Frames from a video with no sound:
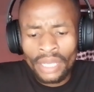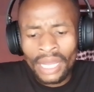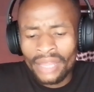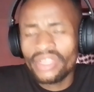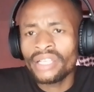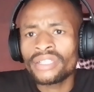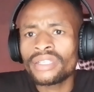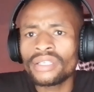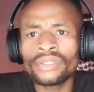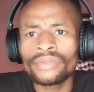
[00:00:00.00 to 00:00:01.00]
are
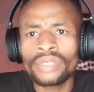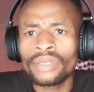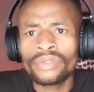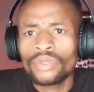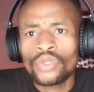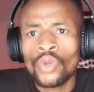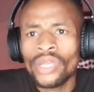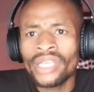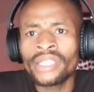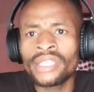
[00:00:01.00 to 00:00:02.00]
things so
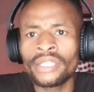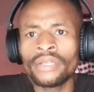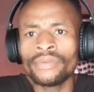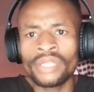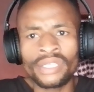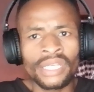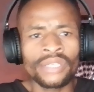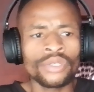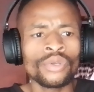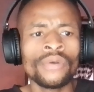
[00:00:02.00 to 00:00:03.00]
easy these
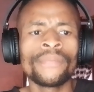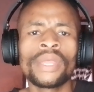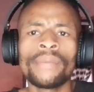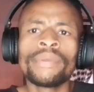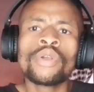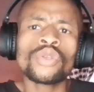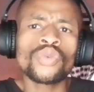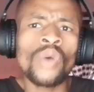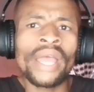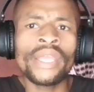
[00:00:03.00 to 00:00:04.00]
days, you know? Because
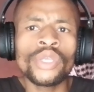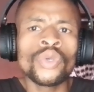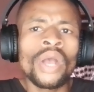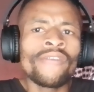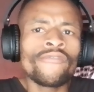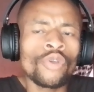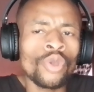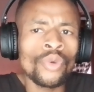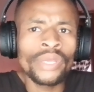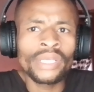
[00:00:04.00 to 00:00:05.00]
why? You are
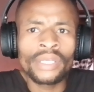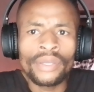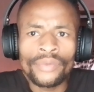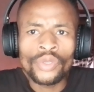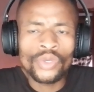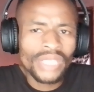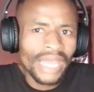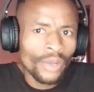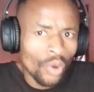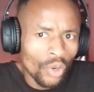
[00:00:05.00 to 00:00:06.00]
following your
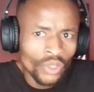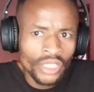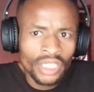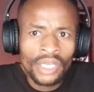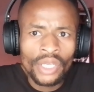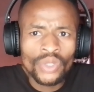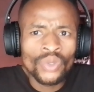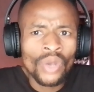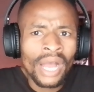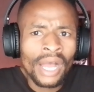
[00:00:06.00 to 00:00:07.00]
psychology.
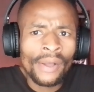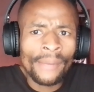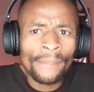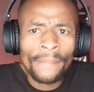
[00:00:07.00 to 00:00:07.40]
You actually